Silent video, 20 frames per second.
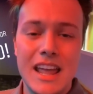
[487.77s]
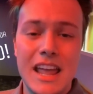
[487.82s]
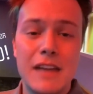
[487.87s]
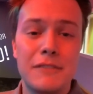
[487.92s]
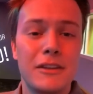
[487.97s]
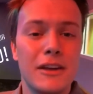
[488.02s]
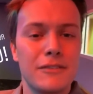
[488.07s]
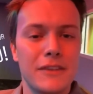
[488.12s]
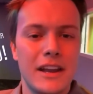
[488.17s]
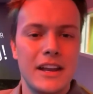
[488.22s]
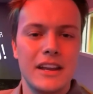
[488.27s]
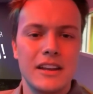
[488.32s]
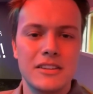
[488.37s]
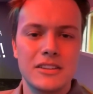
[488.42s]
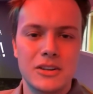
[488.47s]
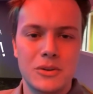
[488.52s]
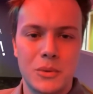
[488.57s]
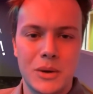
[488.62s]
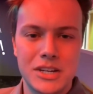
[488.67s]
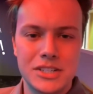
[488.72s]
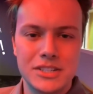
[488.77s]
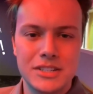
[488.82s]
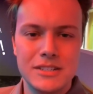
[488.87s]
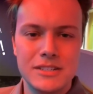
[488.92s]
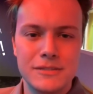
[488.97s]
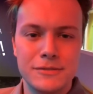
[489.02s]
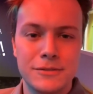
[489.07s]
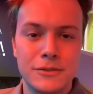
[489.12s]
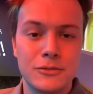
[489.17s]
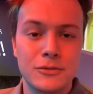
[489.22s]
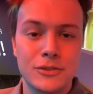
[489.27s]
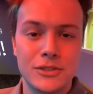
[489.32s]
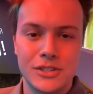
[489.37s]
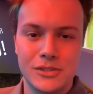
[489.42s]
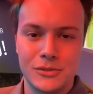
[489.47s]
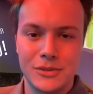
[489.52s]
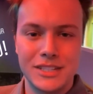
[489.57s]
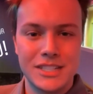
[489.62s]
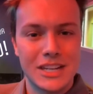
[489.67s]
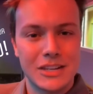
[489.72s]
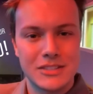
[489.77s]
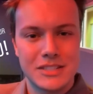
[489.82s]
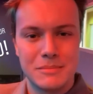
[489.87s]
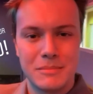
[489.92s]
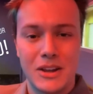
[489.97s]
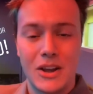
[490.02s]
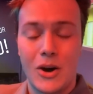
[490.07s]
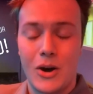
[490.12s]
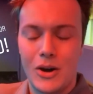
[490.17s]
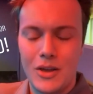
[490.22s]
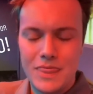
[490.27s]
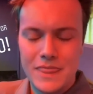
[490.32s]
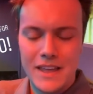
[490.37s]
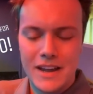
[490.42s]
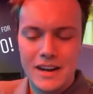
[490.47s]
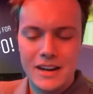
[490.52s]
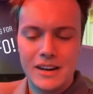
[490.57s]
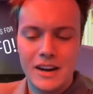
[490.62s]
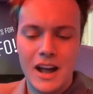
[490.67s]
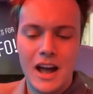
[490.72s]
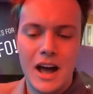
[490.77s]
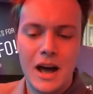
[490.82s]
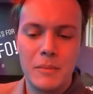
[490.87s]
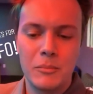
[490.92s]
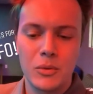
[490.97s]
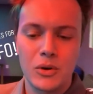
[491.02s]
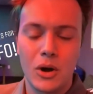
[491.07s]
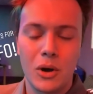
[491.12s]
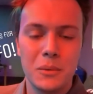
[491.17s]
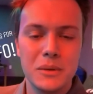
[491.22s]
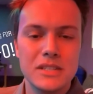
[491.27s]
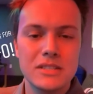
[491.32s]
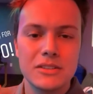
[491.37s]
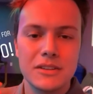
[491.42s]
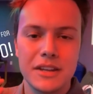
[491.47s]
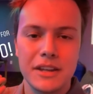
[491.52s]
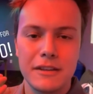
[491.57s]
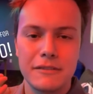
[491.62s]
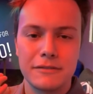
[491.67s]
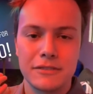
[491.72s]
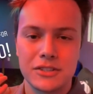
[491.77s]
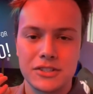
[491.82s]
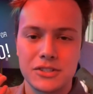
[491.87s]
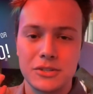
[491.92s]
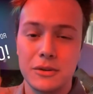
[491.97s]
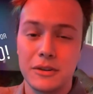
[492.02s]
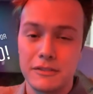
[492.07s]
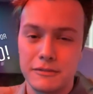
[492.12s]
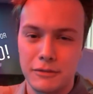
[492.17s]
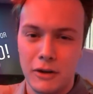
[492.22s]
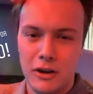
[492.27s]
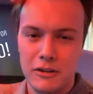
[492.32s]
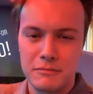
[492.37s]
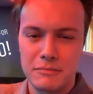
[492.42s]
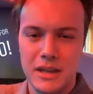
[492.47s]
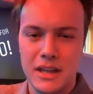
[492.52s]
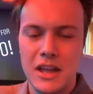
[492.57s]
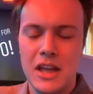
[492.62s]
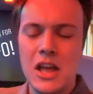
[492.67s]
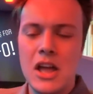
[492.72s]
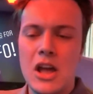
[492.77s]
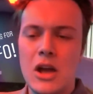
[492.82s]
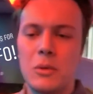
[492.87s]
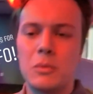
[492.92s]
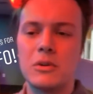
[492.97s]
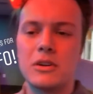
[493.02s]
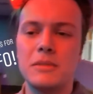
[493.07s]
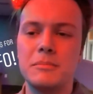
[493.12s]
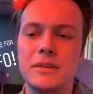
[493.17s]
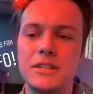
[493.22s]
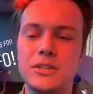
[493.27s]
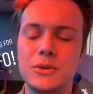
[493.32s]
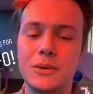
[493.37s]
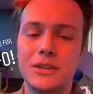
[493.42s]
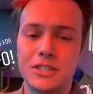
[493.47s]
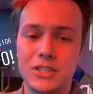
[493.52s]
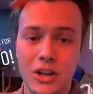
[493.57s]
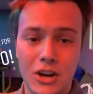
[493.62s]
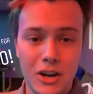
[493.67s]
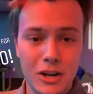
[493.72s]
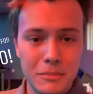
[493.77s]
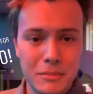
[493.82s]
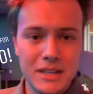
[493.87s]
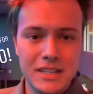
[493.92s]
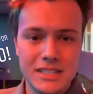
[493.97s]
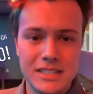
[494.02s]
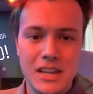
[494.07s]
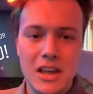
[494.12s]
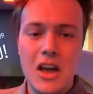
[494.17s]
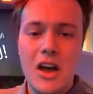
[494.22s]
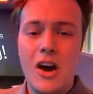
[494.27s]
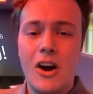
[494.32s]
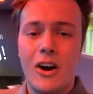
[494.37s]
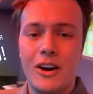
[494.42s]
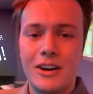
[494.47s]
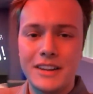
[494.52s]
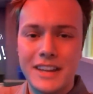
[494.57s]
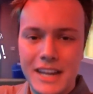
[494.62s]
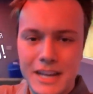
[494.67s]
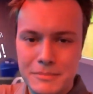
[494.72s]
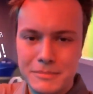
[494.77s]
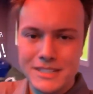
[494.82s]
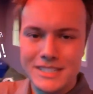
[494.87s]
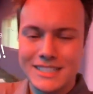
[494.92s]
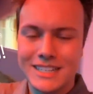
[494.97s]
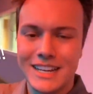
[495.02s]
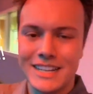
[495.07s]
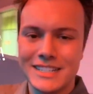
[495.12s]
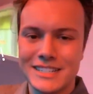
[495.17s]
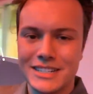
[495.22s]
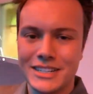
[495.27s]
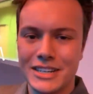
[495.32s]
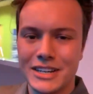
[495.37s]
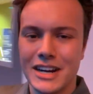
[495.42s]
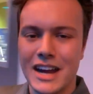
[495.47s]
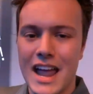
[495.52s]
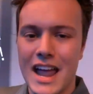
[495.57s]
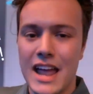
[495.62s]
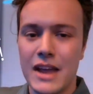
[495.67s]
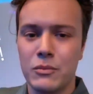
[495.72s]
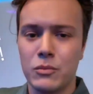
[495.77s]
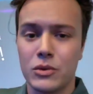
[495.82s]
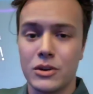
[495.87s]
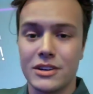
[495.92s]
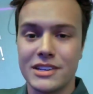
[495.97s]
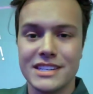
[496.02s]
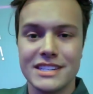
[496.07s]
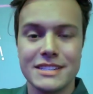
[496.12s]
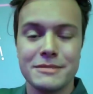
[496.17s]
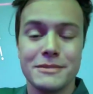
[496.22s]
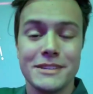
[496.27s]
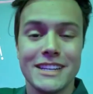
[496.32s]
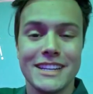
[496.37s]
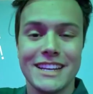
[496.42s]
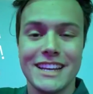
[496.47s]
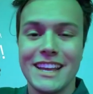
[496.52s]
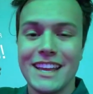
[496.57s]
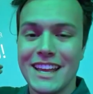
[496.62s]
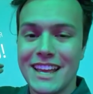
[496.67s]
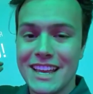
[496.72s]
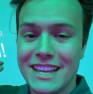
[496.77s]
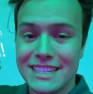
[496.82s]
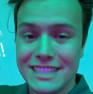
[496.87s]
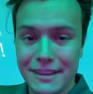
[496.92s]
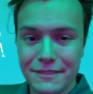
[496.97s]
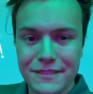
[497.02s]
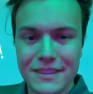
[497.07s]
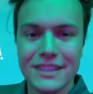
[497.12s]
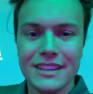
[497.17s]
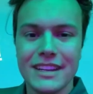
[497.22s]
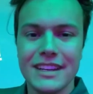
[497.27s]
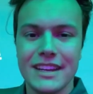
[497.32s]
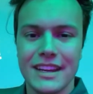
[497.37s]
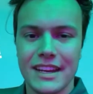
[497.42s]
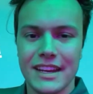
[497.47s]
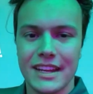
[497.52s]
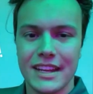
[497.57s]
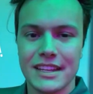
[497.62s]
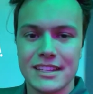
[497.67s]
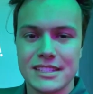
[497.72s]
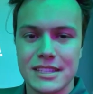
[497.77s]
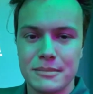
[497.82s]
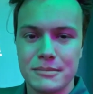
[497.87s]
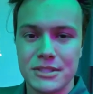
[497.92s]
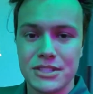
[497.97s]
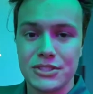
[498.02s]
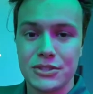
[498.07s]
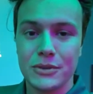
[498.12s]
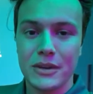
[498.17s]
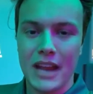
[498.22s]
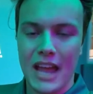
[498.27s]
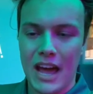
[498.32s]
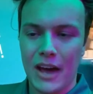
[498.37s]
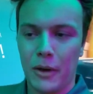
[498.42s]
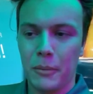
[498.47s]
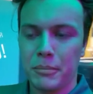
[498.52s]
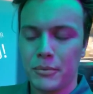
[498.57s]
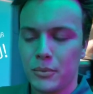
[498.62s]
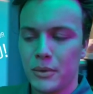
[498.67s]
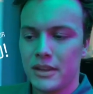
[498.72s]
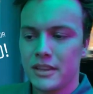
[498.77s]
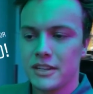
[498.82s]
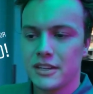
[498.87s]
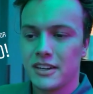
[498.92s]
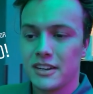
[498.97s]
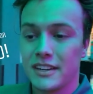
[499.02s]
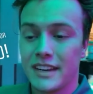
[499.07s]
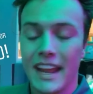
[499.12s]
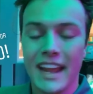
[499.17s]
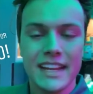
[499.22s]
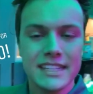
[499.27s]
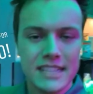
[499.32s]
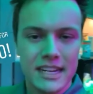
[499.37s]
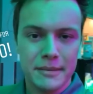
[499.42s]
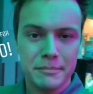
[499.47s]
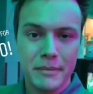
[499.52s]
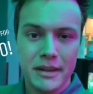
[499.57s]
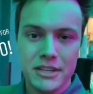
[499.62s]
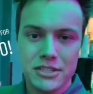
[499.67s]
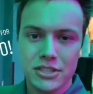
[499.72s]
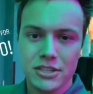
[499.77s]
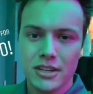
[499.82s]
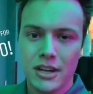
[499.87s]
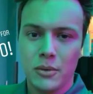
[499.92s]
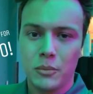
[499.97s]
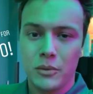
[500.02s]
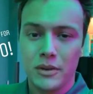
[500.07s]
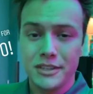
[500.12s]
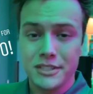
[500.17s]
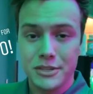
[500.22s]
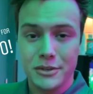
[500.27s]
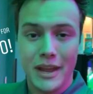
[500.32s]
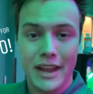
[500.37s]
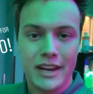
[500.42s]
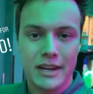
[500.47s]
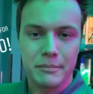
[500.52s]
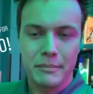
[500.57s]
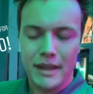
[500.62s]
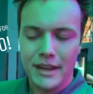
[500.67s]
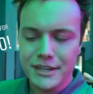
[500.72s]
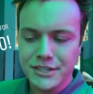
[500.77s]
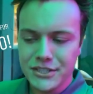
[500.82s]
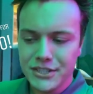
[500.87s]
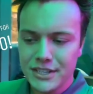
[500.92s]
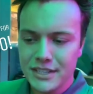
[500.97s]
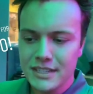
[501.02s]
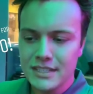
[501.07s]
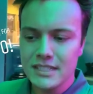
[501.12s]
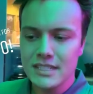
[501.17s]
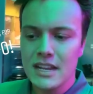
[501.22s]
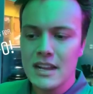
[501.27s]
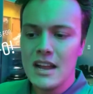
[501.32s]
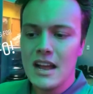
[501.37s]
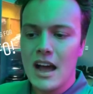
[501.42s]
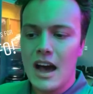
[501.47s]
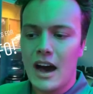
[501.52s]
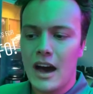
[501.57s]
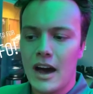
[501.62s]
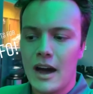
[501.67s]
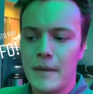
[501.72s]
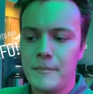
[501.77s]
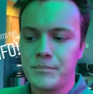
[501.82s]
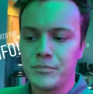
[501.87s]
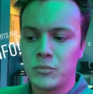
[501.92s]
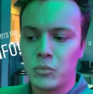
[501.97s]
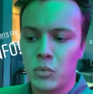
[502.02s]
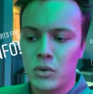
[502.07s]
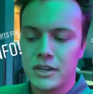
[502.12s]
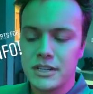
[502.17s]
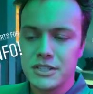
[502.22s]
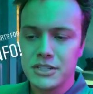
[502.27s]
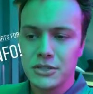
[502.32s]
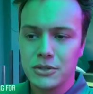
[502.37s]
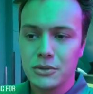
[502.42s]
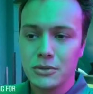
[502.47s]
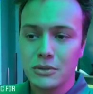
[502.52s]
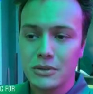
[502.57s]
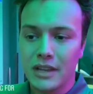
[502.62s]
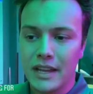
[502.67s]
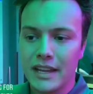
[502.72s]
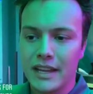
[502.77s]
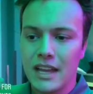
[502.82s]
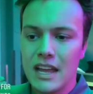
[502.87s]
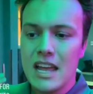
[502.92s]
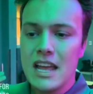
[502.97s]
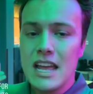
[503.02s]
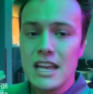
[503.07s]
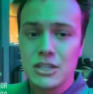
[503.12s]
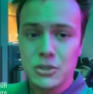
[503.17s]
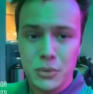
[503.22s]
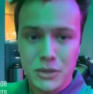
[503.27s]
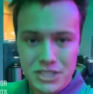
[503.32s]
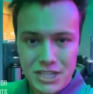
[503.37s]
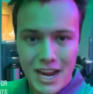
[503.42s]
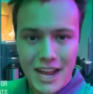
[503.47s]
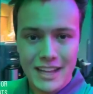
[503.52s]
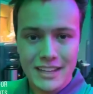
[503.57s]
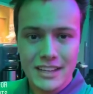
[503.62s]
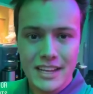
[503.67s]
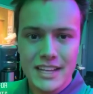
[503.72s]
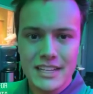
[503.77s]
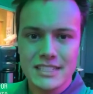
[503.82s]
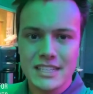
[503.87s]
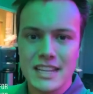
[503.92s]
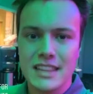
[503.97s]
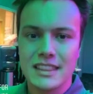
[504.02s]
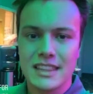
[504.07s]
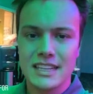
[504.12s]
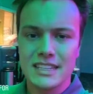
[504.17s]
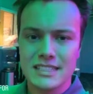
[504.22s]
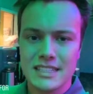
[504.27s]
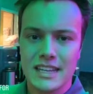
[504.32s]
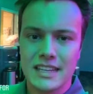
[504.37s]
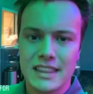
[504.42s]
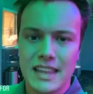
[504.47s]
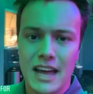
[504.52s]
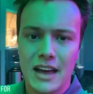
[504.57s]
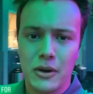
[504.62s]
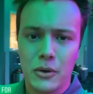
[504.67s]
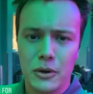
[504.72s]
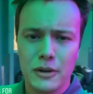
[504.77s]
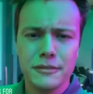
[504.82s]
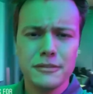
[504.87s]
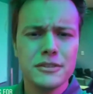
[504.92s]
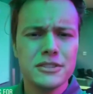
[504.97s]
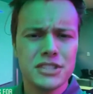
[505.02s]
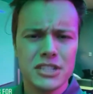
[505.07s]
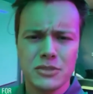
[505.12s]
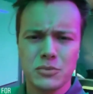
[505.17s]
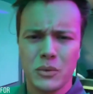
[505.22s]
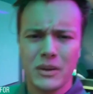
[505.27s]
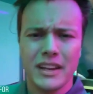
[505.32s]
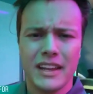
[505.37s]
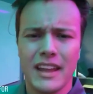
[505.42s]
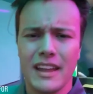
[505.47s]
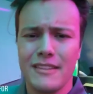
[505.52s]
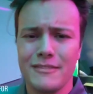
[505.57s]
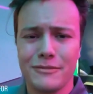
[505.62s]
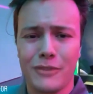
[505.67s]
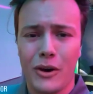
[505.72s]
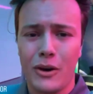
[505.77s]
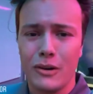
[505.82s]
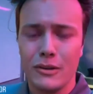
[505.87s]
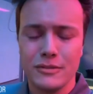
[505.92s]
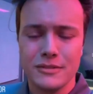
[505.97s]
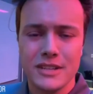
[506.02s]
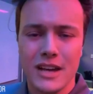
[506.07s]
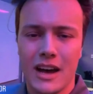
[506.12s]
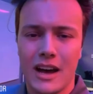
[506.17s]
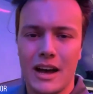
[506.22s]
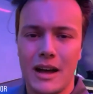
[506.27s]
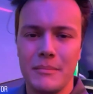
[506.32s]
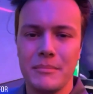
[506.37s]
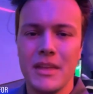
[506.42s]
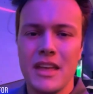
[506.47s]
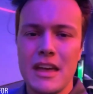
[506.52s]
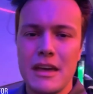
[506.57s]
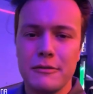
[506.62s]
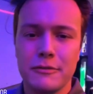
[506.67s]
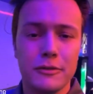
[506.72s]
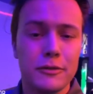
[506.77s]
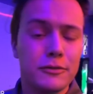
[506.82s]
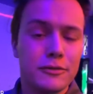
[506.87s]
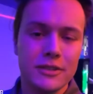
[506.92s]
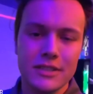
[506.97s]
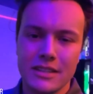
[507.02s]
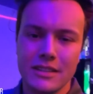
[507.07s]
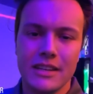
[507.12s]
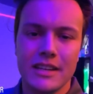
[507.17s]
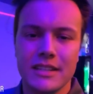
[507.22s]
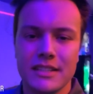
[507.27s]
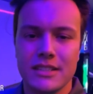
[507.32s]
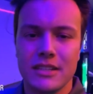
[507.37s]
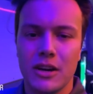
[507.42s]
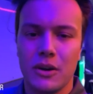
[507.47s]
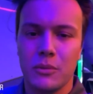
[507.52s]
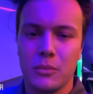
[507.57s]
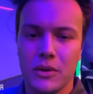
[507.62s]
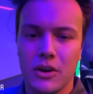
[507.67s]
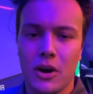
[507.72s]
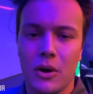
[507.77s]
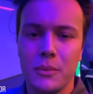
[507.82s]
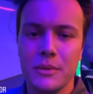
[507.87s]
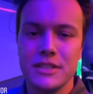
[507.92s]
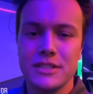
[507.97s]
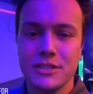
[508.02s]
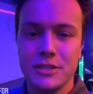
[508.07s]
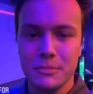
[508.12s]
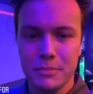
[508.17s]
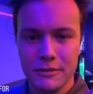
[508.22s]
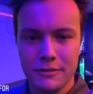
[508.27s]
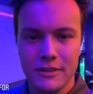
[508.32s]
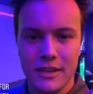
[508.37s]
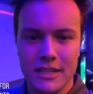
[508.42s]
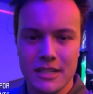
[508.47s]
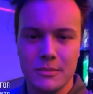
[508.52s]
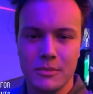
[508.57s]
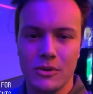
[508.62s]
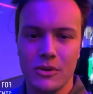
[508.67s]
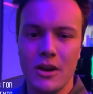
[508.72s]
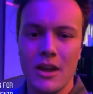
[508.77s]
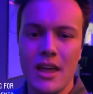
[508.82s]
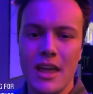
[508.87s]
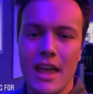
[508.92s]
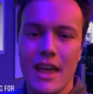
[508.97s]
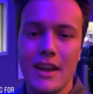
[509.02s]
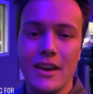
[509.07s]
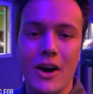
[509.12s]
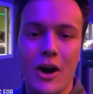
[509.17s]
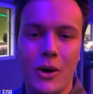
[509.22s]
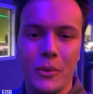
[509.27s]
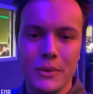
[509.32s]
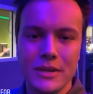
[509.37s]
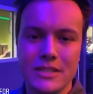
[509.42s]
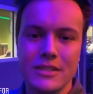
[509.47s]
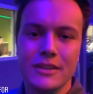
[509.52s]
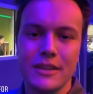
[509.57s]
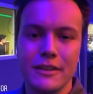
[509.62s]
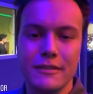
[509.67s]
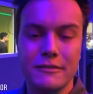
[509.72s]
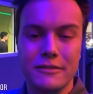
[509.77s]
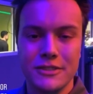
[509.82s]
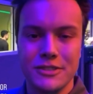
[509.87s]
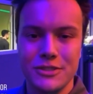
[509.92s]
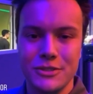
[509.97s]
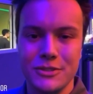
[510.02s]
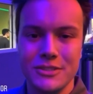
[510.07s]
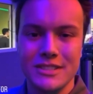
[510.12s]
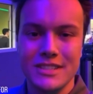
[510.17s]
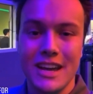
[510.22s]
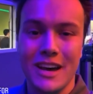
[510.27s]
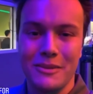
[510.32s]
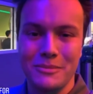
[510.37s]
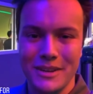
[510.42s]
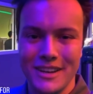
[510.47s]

If you have any other questions, feel free to reach out to me on there. Um, we're always looking for student involvement. We're going to be doing tournaments on campus next year, and we're going to be definitely needing some student help, whether you're an ATEC major and want to do animations, um, want to do like Twitch highlights and things like that, or if you just want to get involved, um, feel free to let us know. We're always super flexible and always looking for students to help get